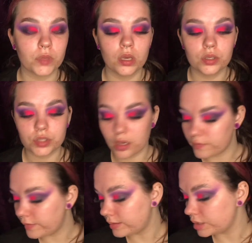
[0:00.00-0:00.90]
So for
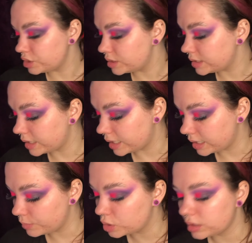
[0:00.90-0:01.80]
foundation today,
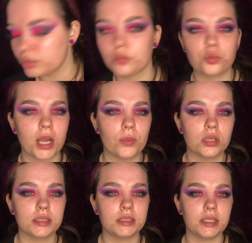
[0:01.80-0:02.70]
because I used the
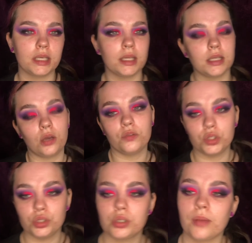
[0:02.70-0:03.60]
Primark stick in that other
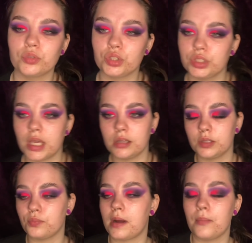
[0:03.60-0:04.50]
look, I'm just going to take this
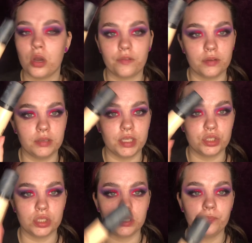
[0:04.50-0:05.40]
Primark
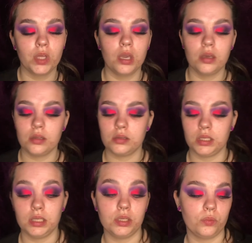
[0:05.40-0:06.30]
foundation,
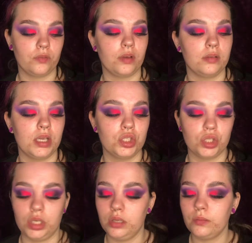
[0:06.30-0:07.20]
the liquid
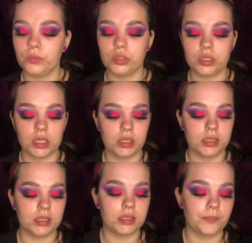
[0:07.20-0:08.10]
foundation. I'm going to take
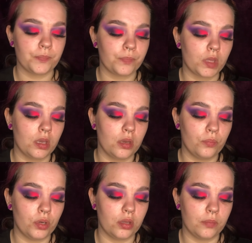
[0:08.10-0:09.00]
this,
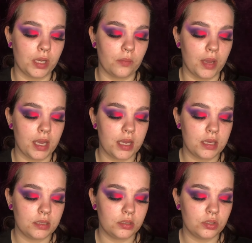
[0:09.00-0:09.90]
put it on the back of my
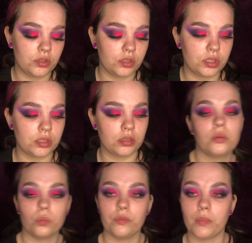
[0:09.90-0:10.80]
hand
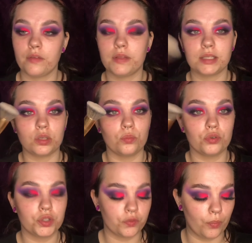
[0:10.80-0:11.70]
with my flat top
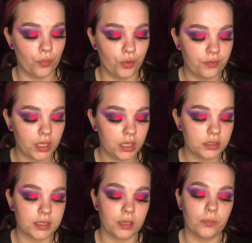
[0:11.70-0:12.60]
brush from Morphe,
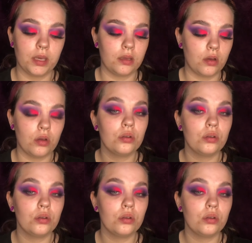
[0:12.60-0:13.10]
take a bit on,